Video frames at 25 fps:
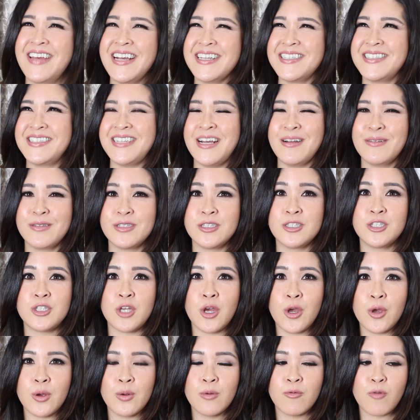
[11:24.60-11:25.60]
that sounds
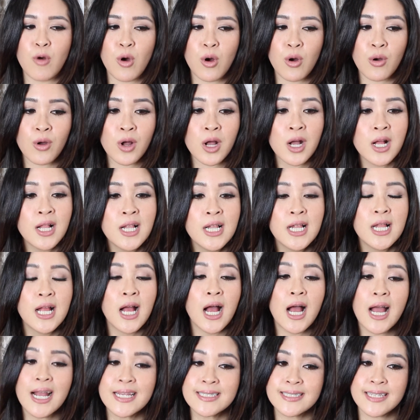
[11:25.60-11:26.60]
so wrong
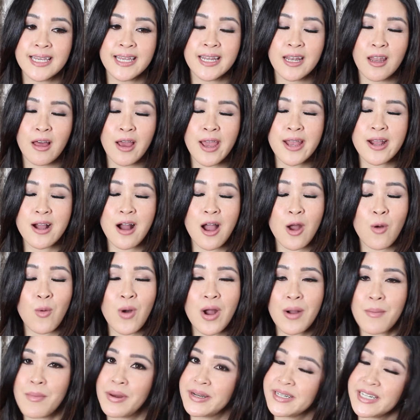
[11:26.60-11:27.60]
as in like I
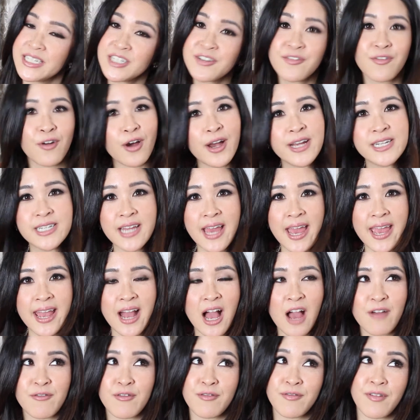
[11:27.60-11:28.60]
work Monday to Friday I
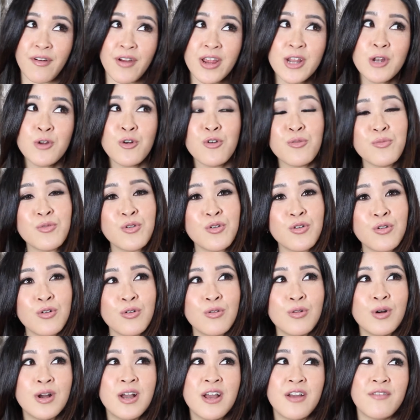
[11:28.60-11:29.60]
have a very
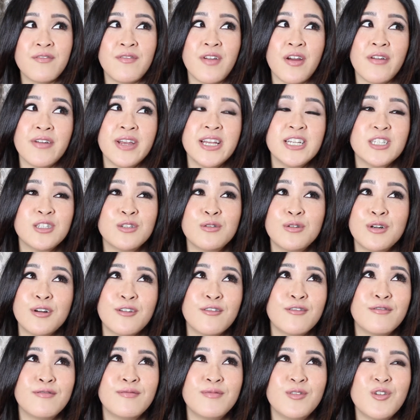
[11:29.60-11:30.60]
normal very sort
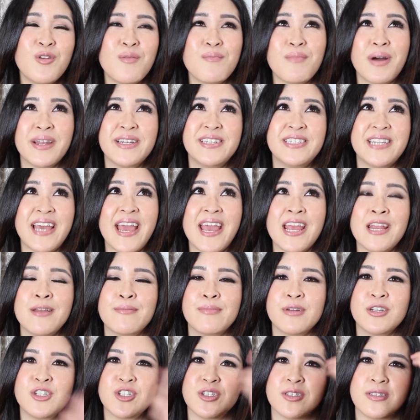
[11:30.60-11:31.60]
of not mundane
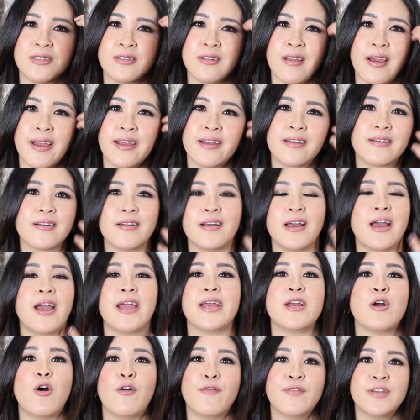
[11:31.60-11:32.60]
but just like
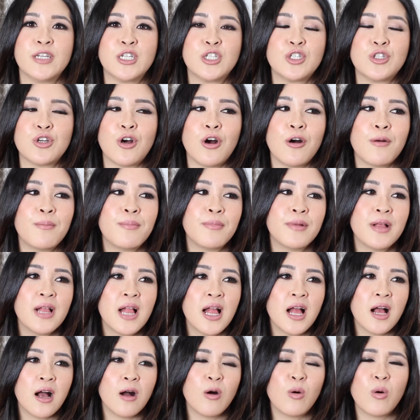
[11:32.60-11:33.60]
a office job
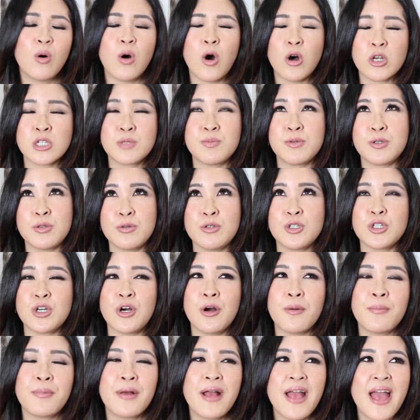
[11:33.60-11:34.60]
or hospital
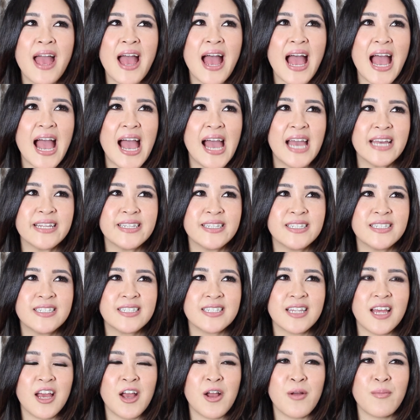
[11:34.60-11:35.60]
job
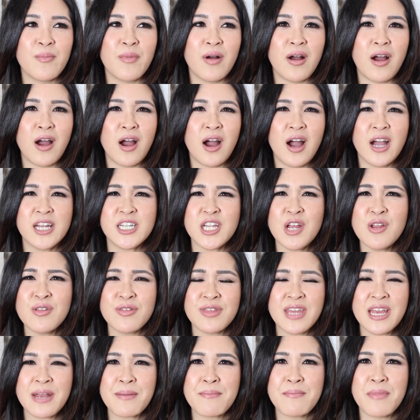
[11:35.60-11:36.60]
and um, I
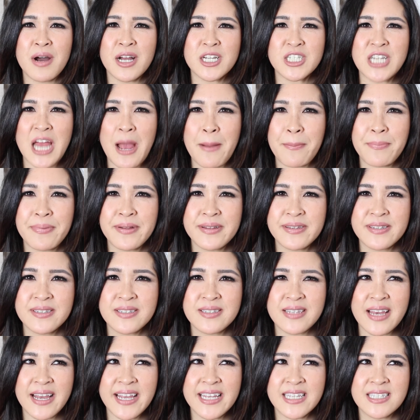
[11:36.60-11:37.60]
don't think much
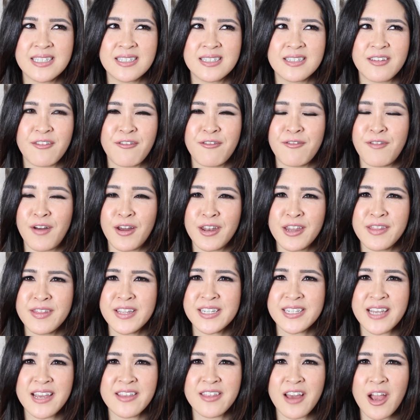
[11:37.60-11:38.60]
happens that is fun in
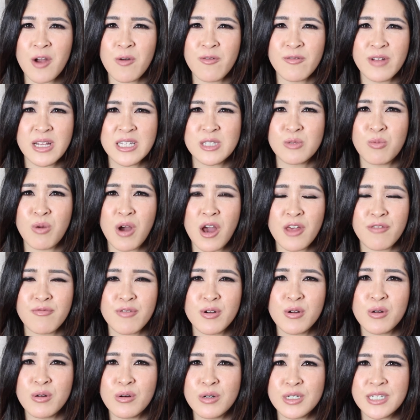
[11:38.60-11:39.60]
the day that I, it's worth
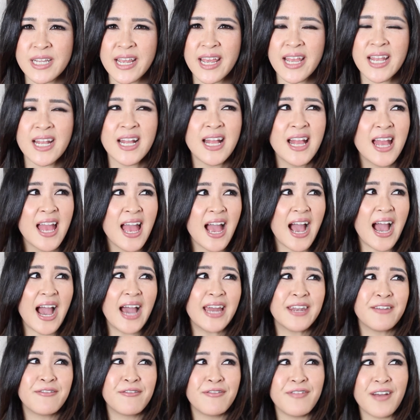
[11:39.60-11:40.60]
recording
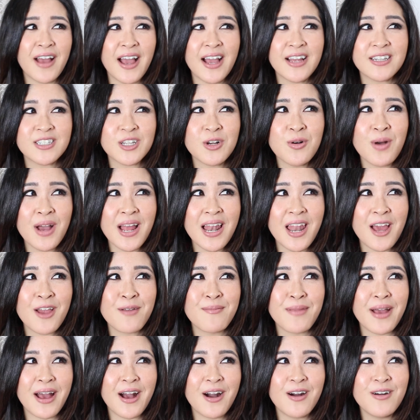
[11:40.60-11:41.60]
and in fact oh hello
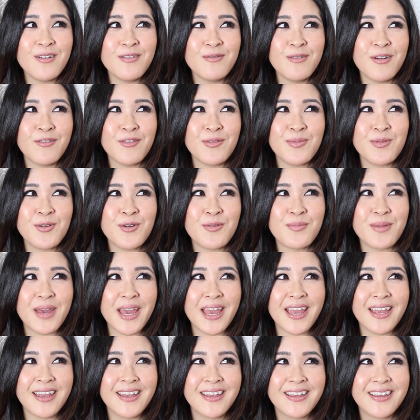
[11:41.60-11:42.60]
Mel what have you bought
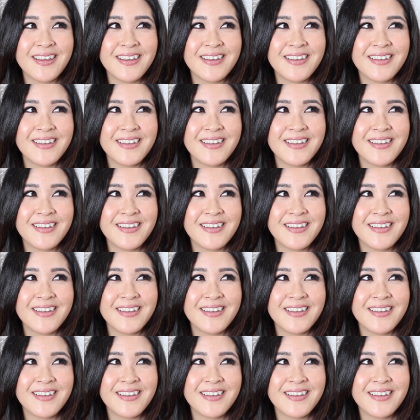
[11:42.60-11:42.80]
me